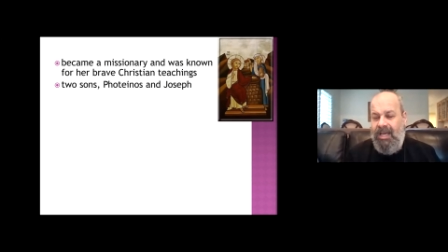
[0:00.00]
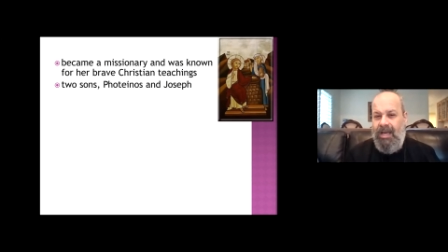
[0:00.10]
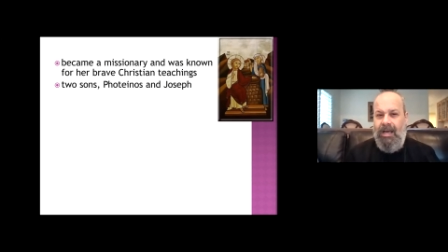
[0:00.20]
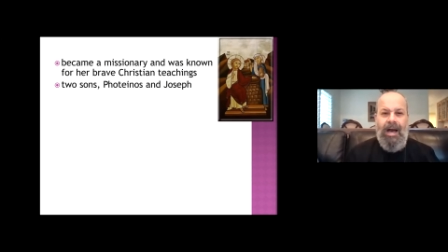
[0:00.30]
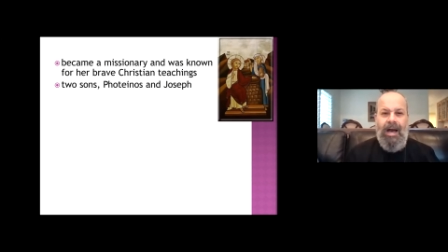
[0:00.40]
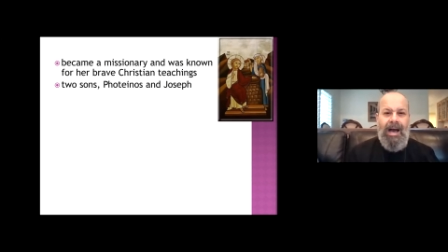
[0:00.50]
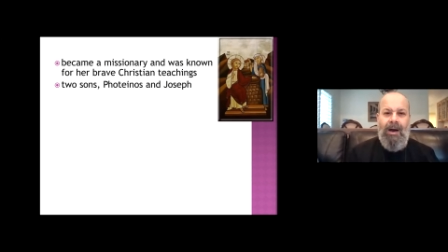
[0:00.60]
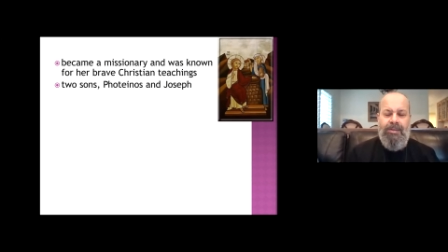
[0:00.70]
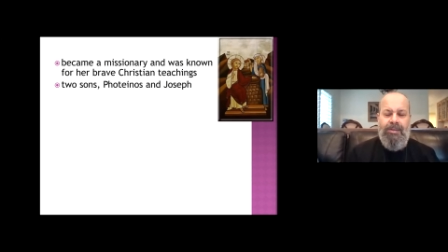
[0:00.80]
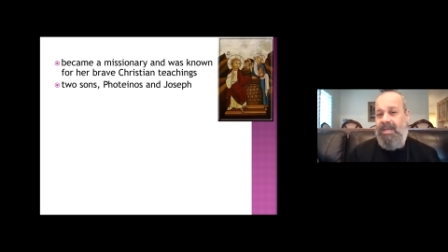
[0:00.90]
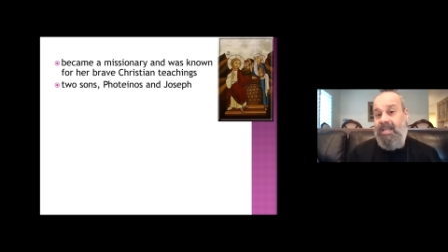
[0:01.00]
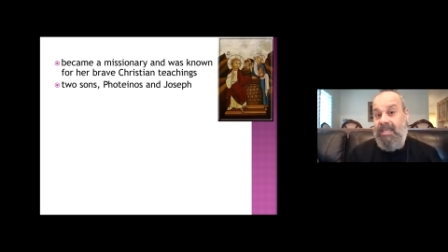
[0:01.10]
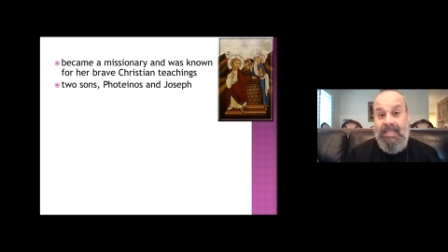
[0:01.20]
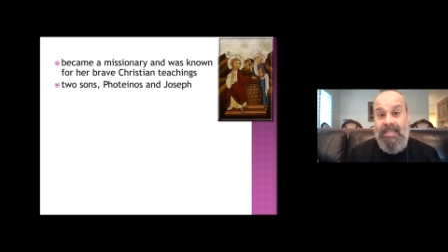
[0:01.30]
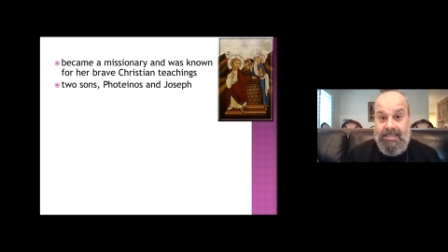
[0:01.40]
Uh, how are they going
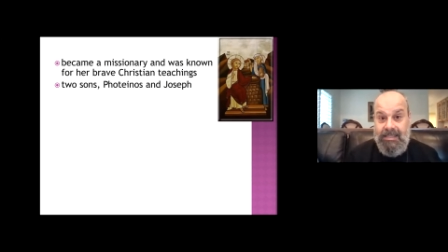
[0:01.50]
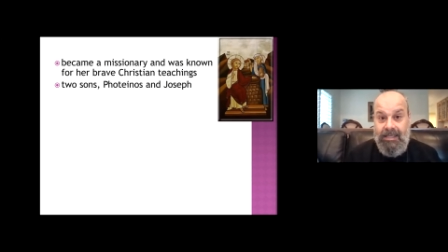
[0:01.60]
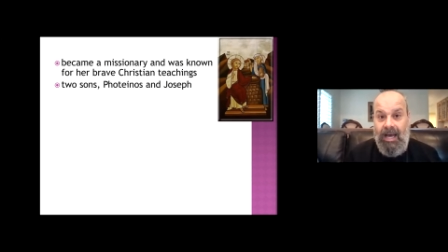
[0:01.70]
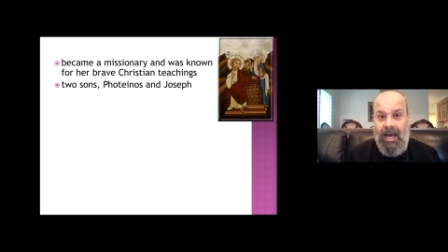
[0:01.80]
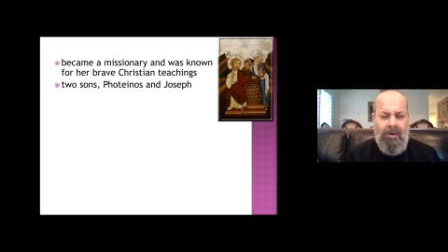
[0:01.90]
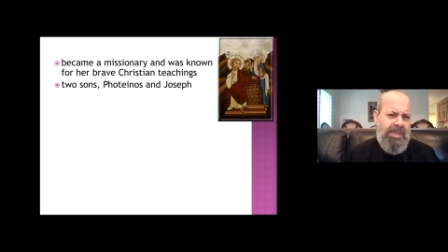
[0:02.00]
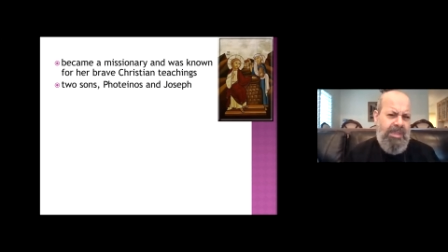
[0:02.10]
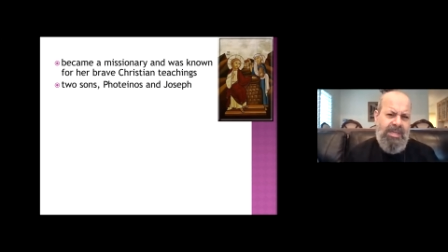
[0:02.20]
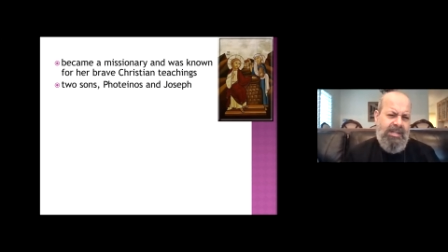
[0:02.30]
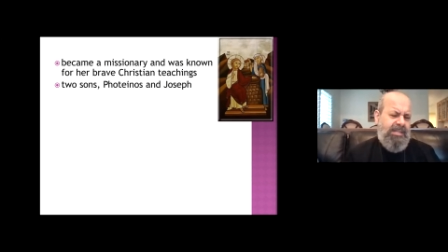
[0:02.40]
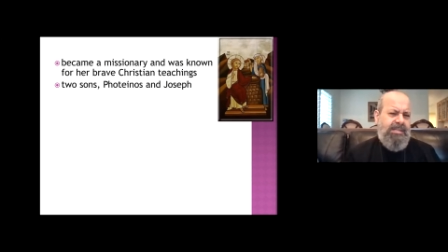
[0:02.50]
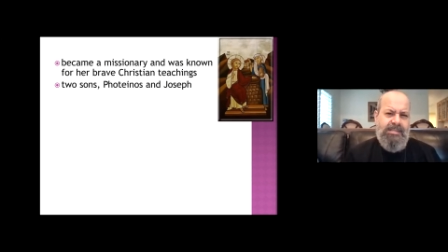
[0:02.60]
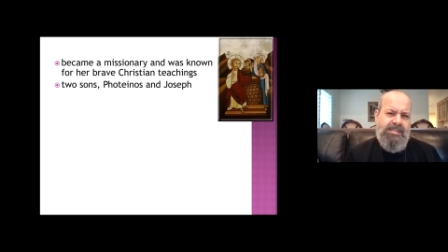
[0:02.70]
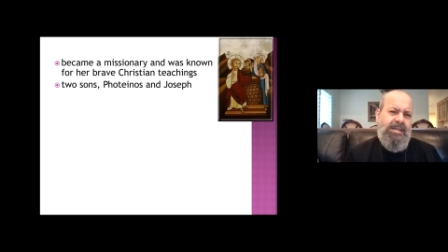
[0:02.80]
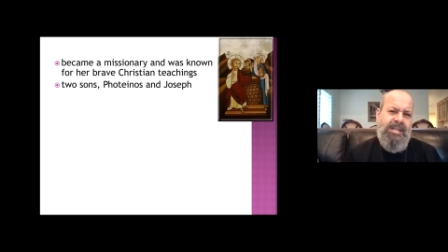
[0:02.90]
to eat? How are they going to
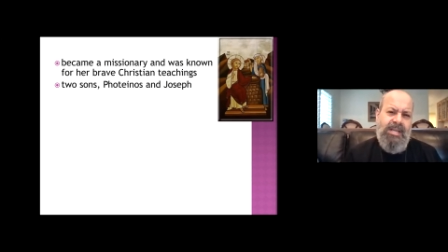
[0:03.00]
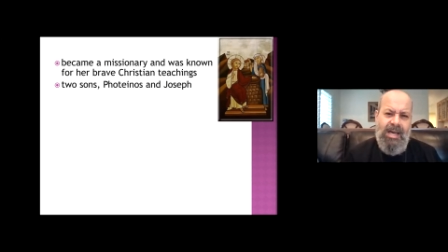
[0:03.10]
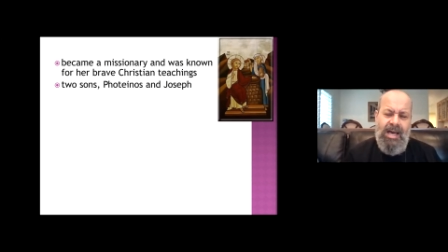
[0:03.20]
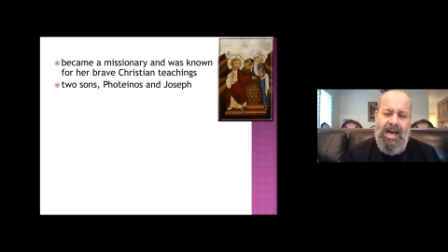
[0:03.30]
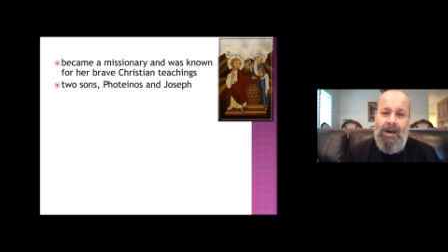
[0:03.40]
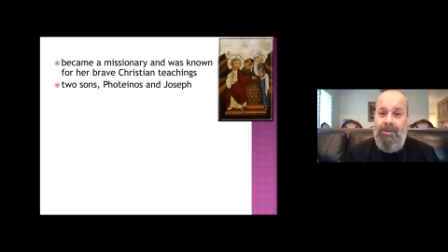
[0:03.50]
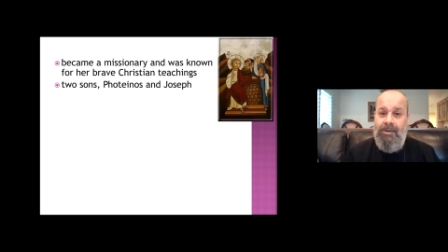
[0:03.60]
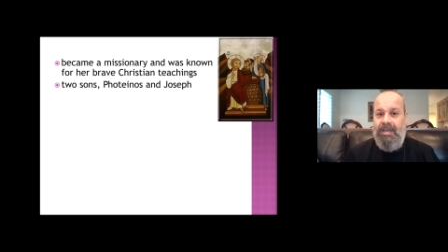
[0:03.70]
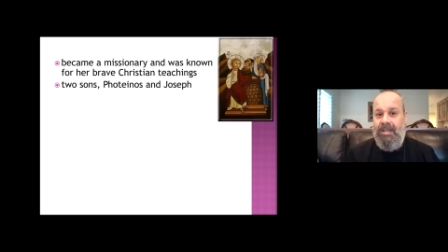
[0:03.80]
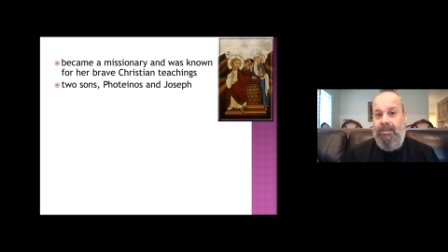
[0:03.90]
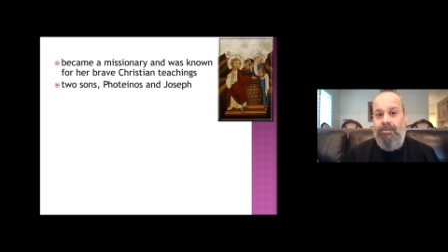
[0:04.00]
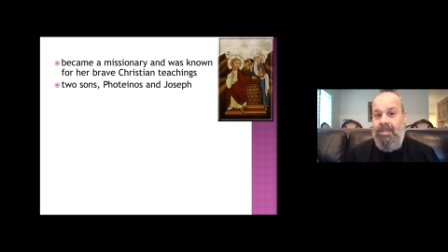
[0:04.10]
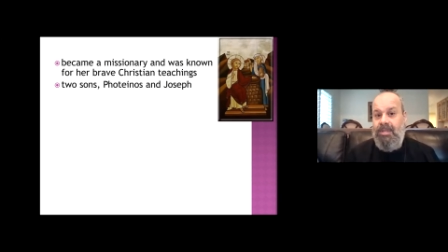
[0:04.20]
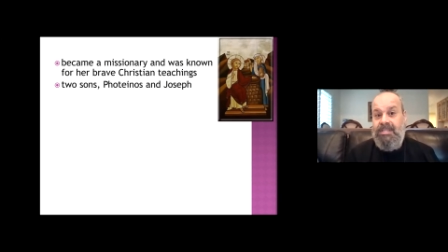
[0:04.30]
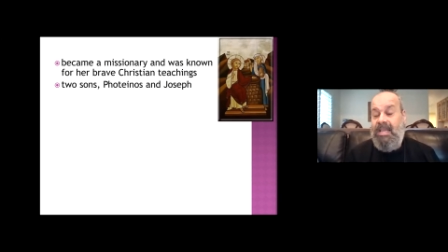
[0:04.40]
study? How are they going to do
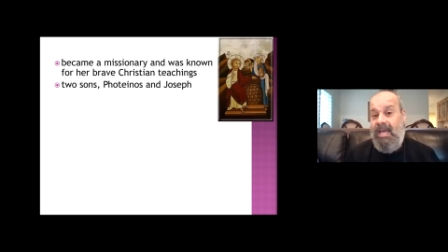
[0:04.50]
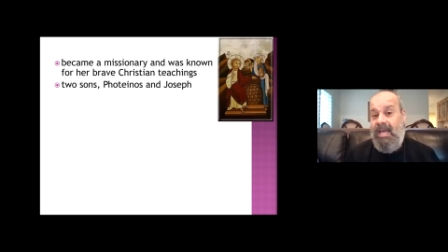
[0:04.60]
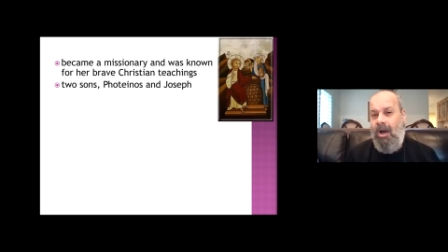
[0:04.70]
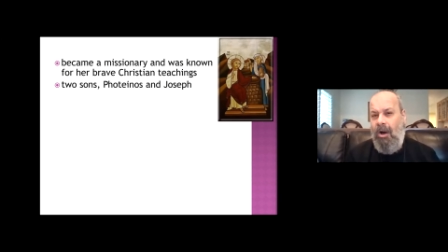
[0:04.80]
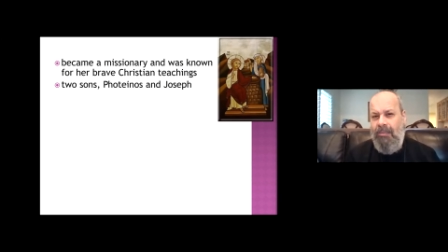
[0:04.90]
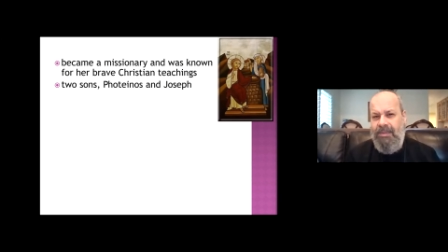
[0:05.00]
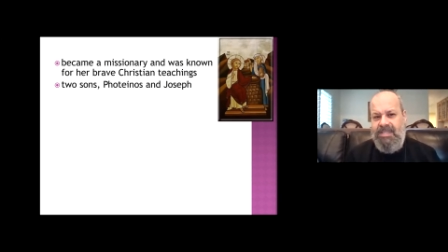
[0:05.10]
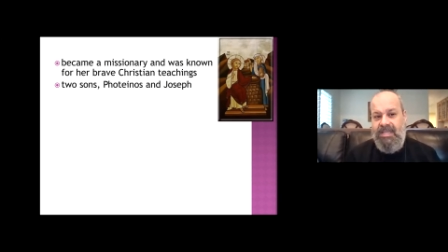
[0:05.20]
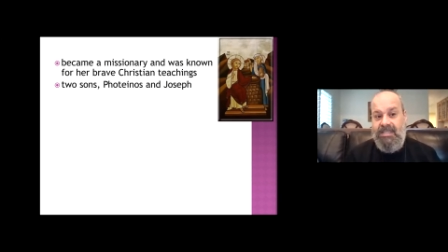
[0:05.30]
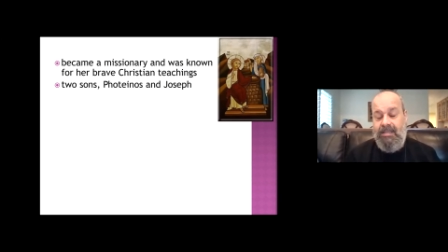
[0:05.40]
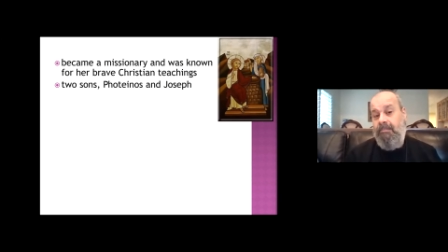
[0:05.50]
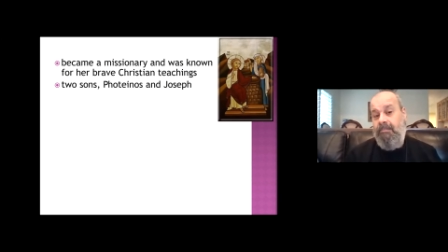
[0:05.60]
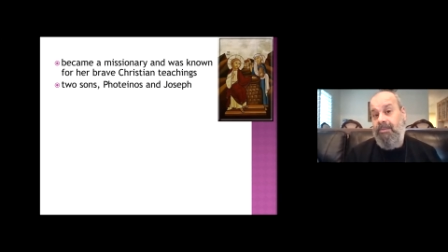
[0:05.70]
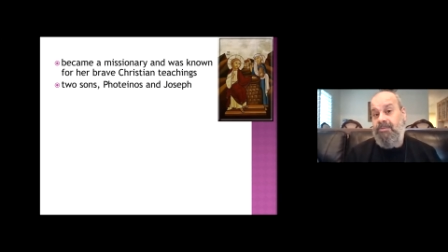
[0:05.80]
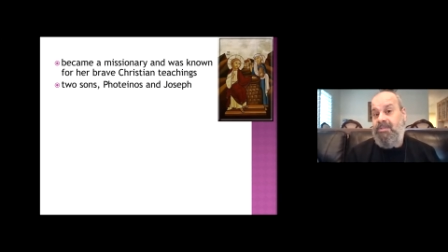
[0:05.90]
this and that? All these things that
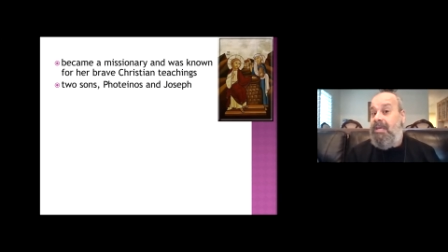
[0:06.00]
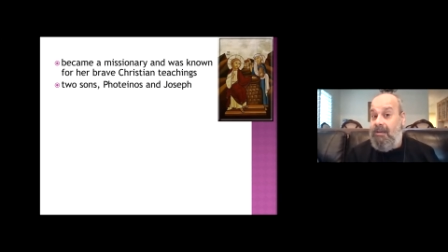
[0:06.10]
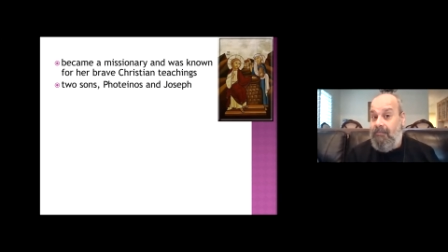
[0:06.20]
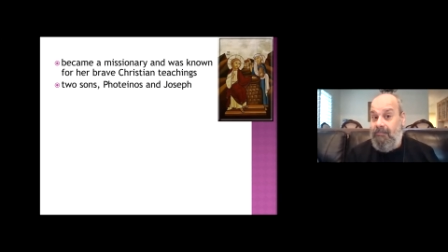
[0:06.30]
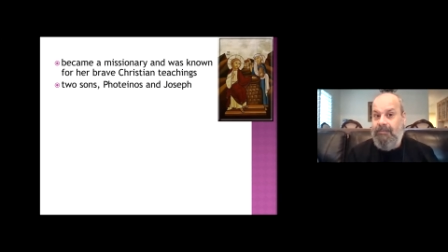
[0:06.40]
mothers think of.